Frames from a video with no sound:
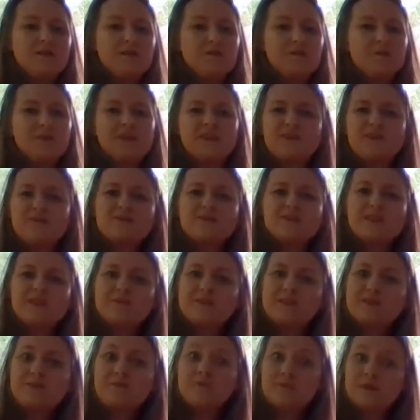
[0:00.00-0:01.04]
But usually
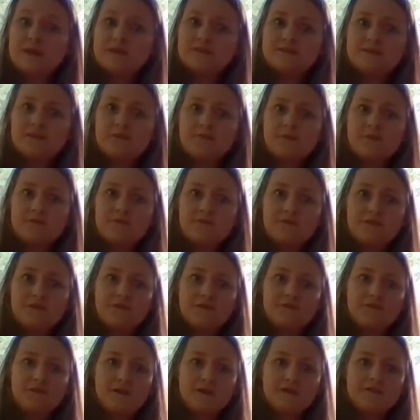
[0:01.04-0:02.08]
when you meet someone for the
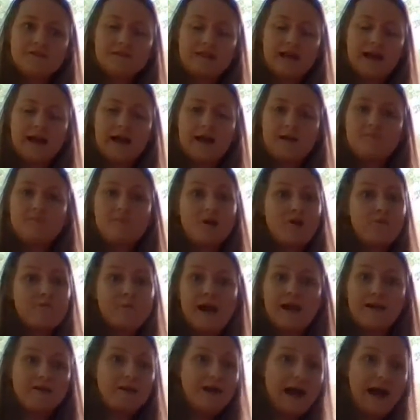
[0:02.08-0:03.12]
first time, no
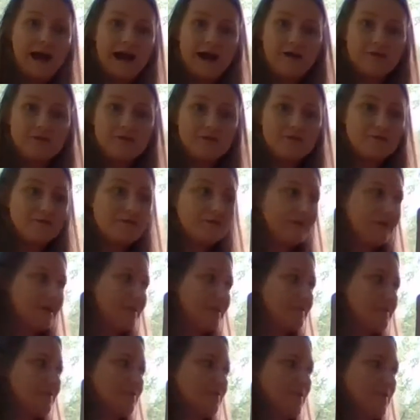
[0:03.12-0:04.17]
matter how you
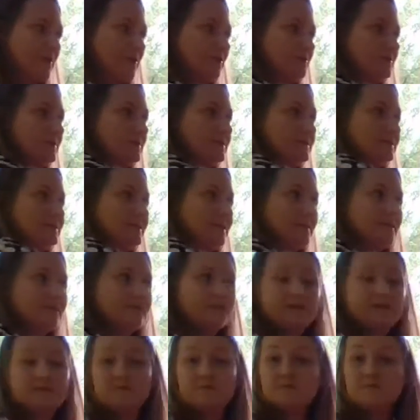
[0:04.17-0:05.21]
feel, you always tell
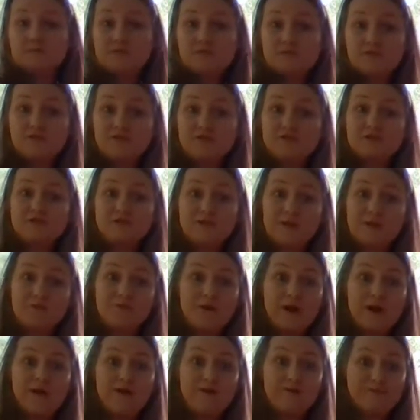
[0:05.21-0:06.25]
them you're doing
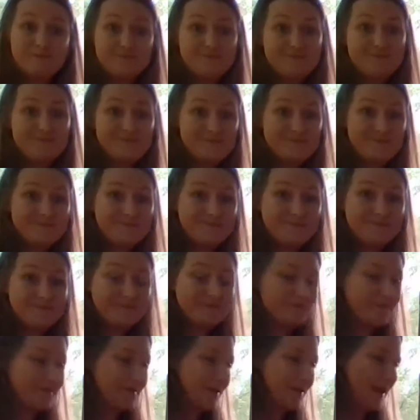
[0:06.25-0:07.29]
well.
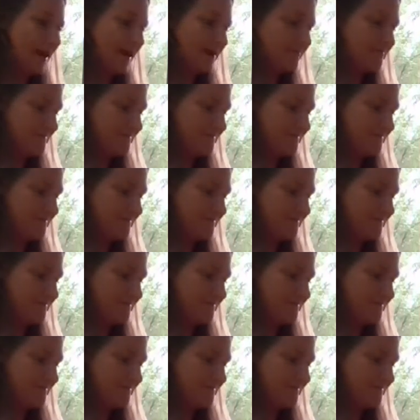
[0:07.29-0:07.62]
Okay?